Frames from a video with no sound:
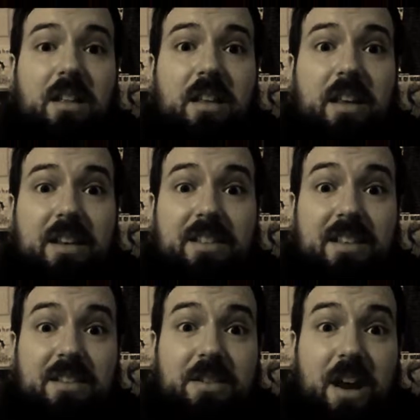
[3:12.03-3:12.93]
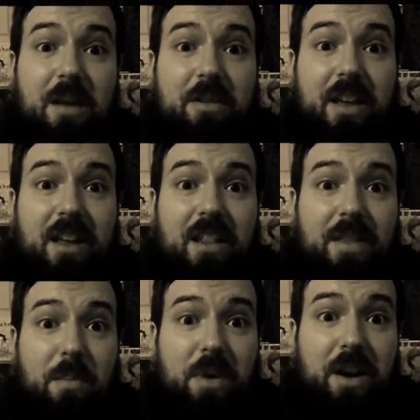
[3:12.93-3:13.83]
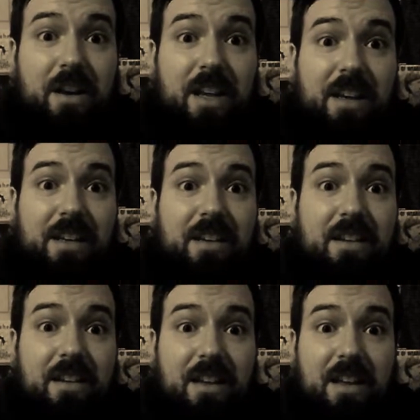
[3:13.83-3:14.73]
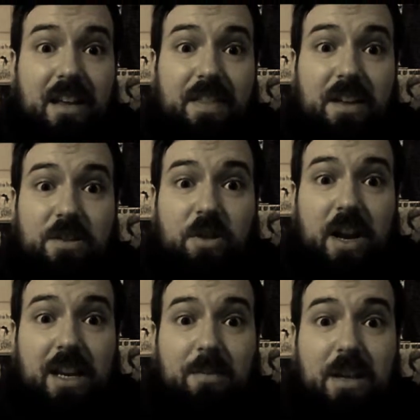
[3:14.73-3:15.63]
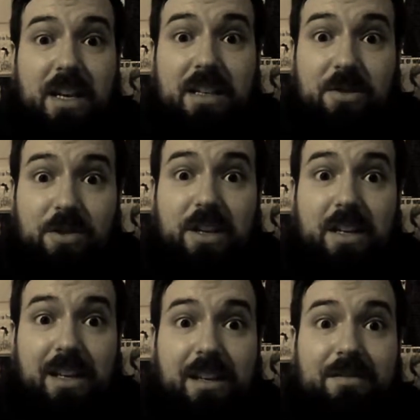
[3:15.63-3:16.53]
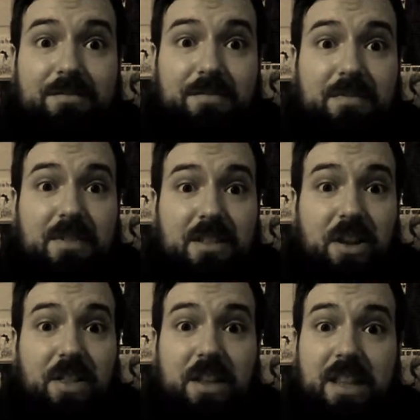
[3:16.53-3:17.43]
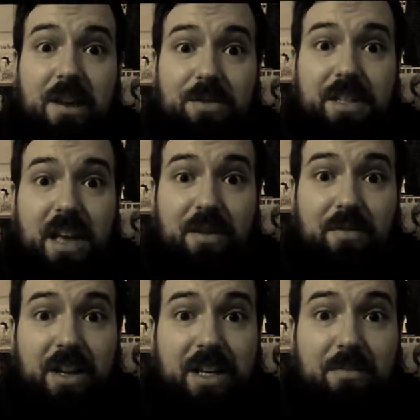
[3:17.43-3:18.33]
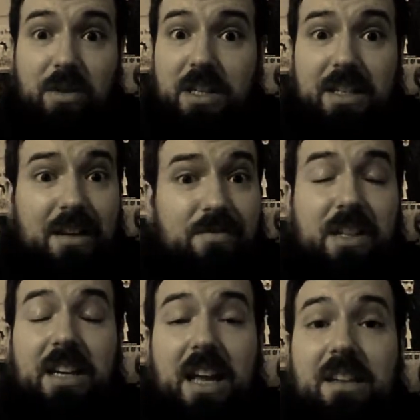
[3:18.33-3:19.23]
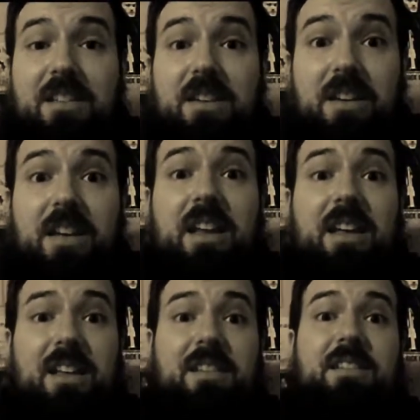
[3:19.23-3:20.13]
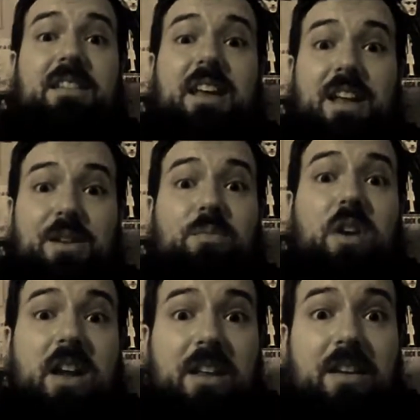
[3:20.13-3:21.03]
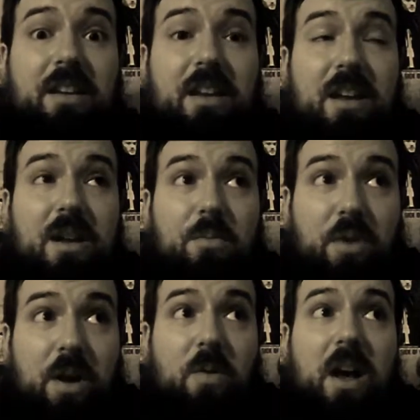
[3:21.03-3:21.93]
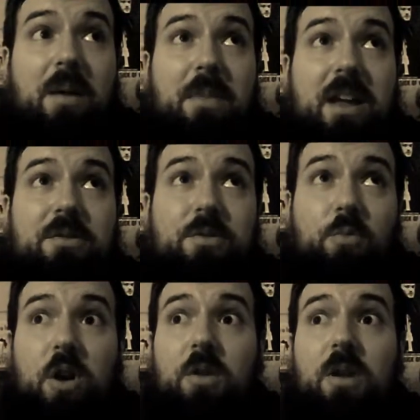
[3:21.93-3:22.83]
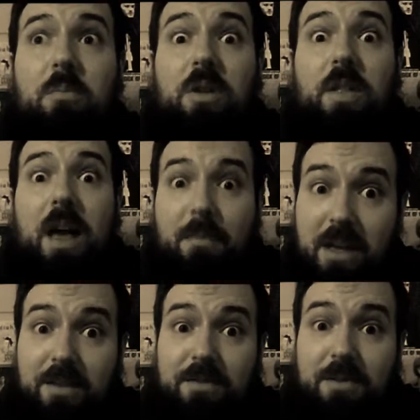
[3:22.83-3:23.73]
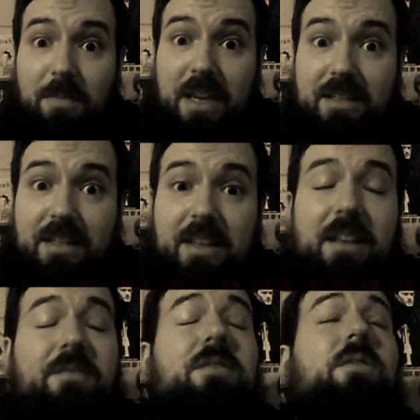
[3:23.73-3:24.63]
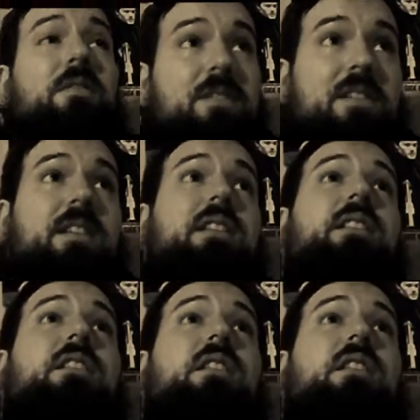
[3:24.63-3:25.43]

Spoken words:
hitting Sister Abigail on the barricade, then dragging him in and doing it again. So I thought that was kind of funny, but definitely not as good as the Daniel Bryan Bray Wyatt match from Royal Rumble. That match was amazing. If you haven't seen it,